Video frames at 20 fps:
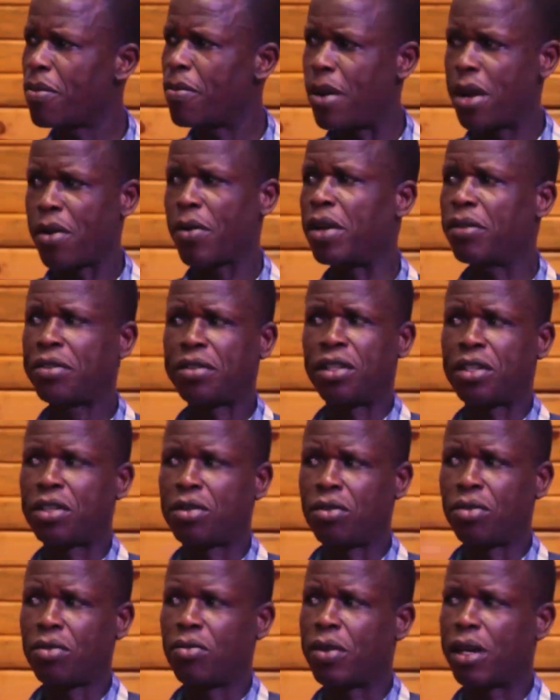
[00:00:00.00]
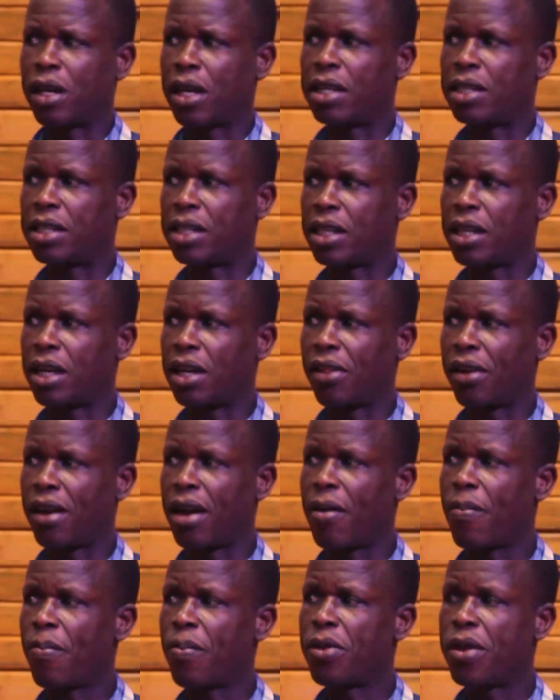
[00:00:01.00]
my wife says, no, we can't take her
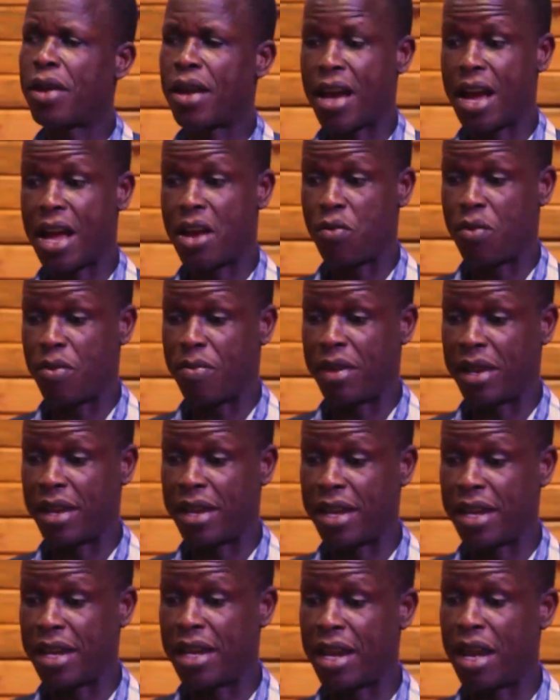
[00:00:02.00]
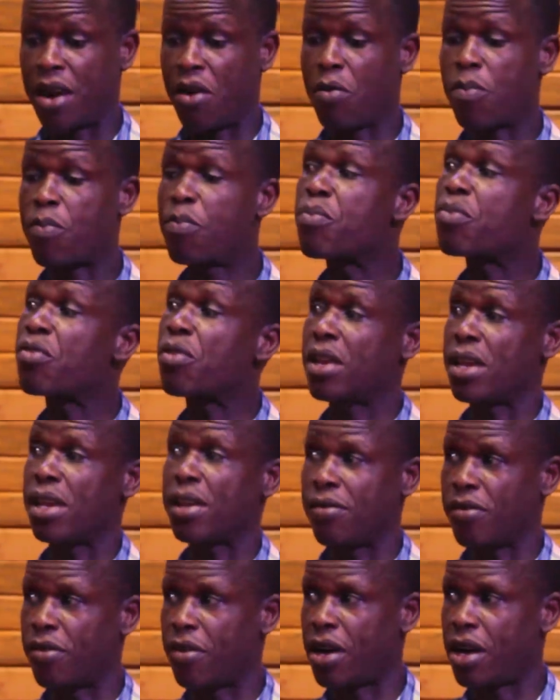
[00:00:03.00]
there. And we begin now
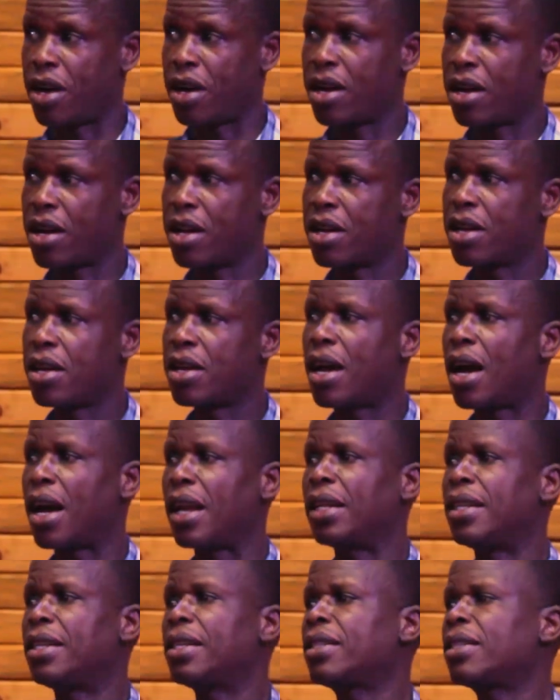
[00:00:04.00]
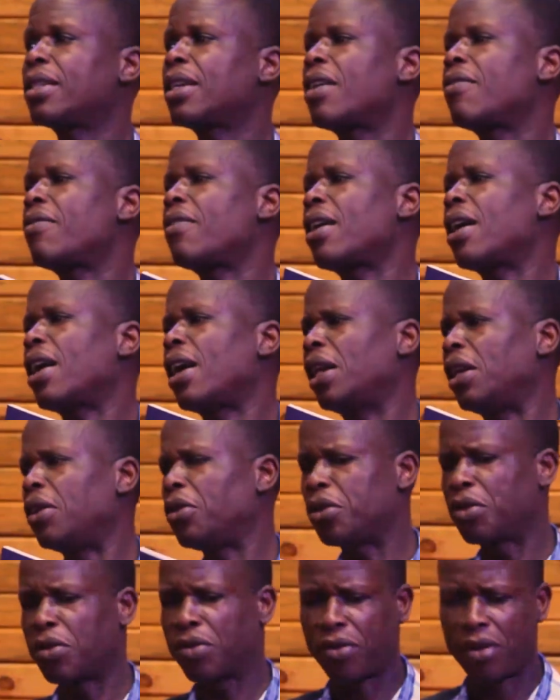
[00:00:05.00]
praying for her. I discover a
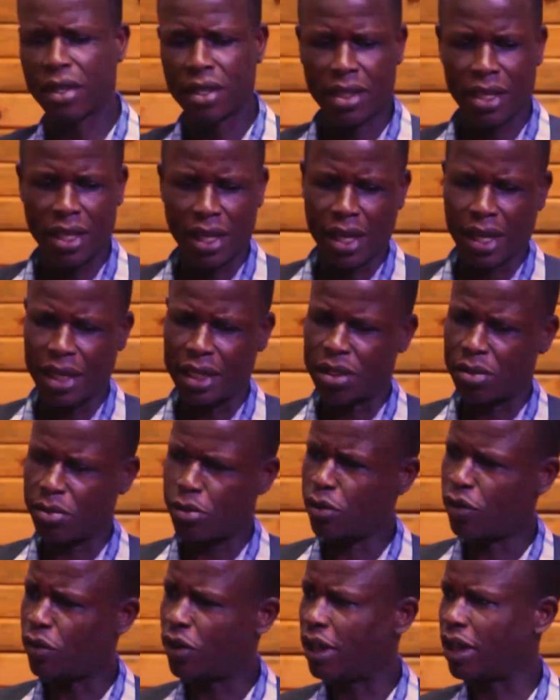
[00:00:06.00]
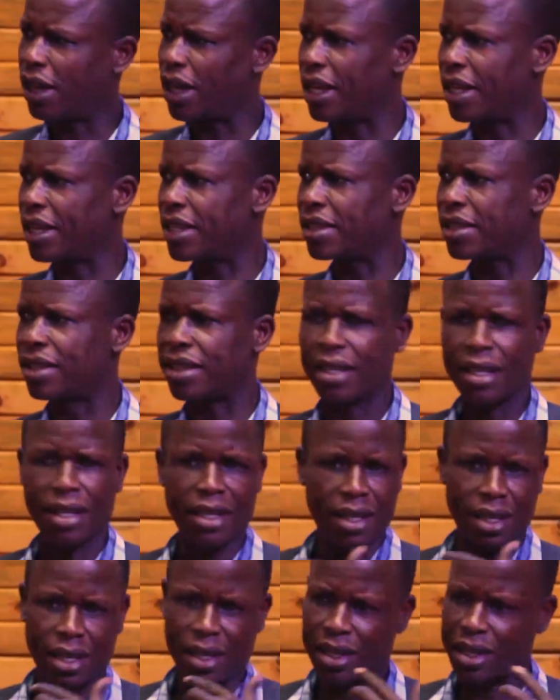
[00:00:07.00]
lot of things. The girl is moving like a
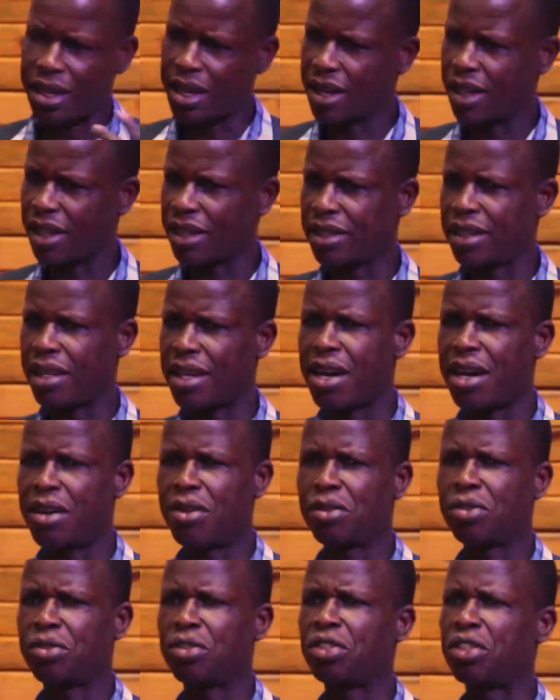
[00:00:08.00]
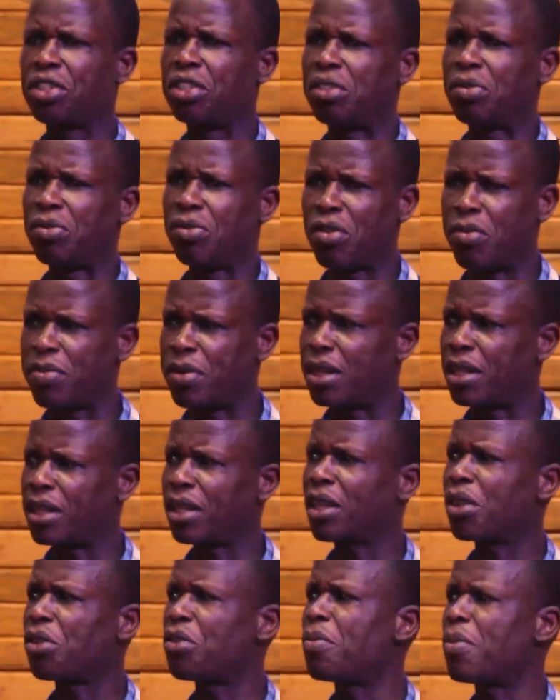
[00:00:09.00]
snake. The tongue is out. She's
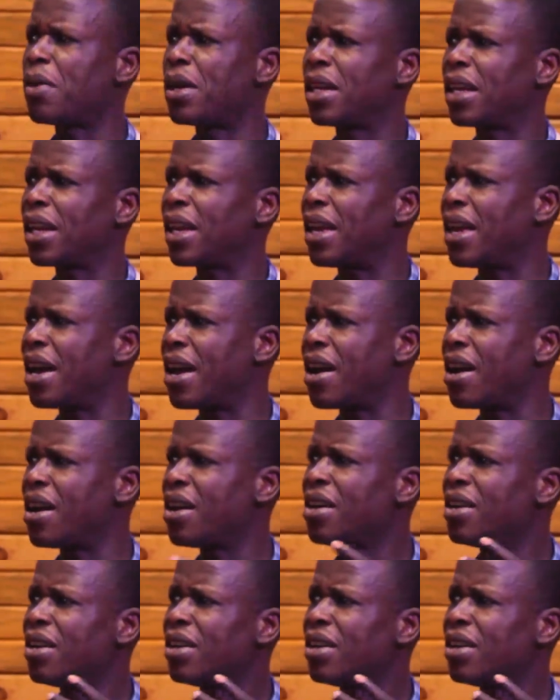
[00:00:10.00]
vomiting human hair.